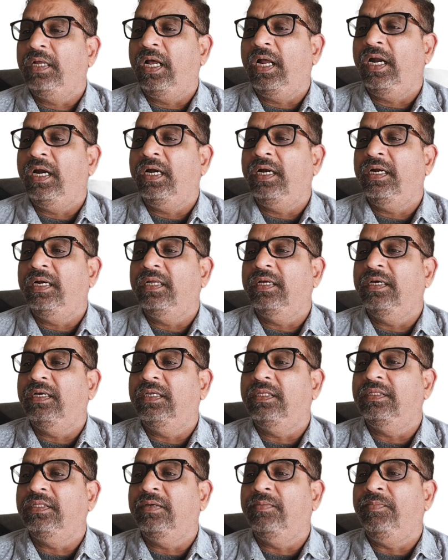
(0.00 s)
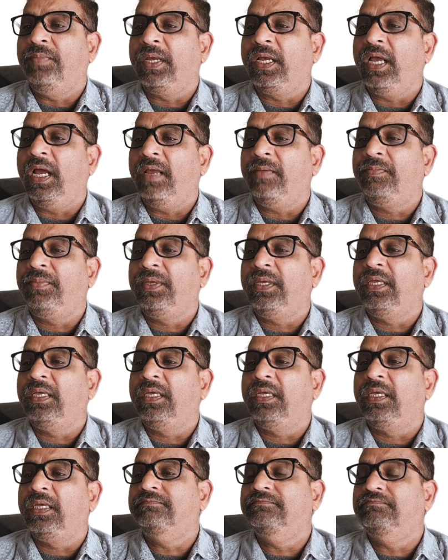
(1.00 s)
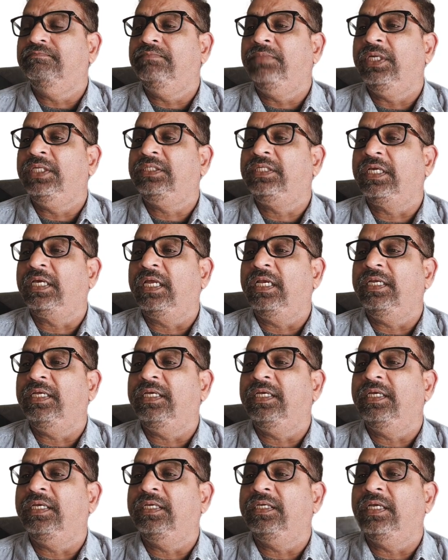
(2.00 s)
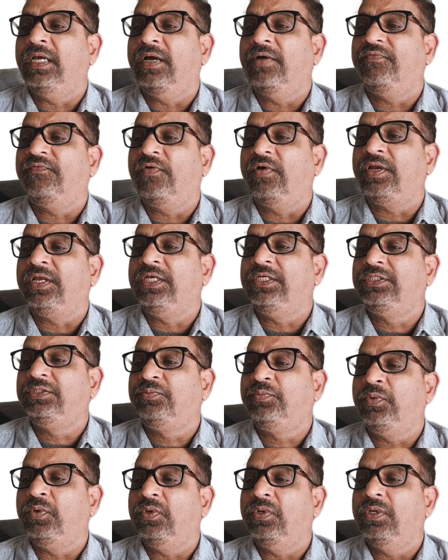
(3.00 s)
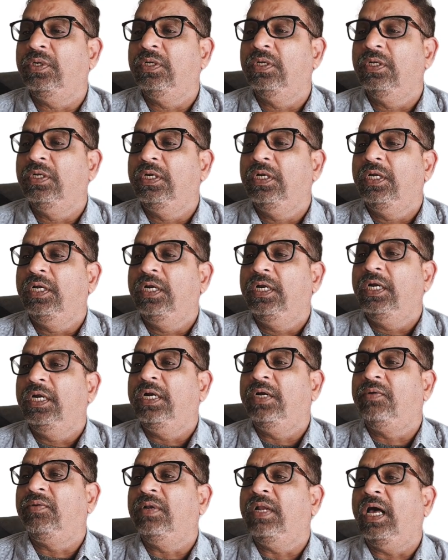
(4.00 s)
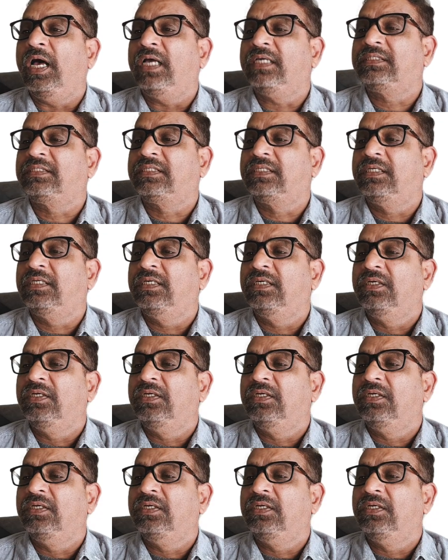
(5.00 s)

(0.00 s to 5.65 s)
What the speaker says: And the big IP basically, for each pool, it will ask,